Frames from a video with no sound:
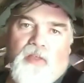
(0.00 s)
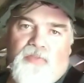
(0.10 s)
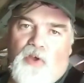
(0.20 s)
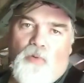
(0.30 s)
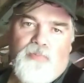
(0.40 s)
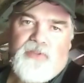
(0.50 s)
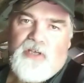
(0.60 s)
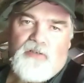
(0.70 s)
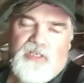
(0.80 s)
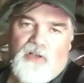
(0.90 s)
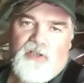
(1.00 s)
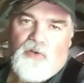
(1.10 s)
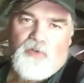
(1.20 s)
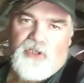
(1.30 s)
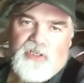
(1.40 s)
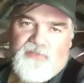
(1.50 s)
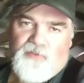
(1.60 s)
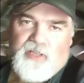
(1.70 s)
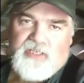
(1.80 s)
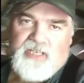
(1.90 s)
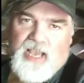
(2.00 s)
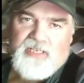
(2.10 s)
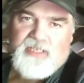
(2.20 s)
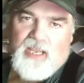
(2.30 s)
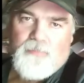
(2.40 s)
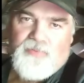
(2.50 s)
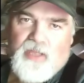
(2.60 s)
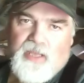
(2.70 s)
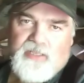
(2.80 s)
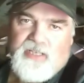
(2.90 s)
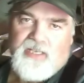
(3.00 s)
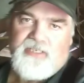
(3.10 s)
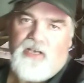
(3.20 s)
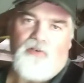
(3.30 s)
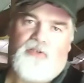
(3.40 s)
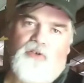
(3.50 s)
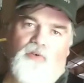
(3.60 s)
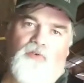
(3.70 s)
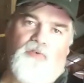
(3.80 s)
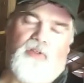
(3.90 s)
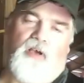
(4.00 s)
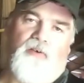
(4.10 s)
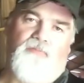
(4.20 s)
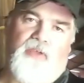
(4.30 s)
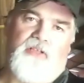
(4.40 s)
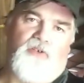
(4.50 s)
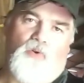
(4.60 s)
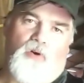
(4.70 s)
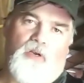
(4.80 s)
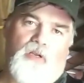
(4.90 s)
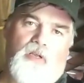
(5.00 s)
they'll sell to you just for the exact same things they sell to the feed store.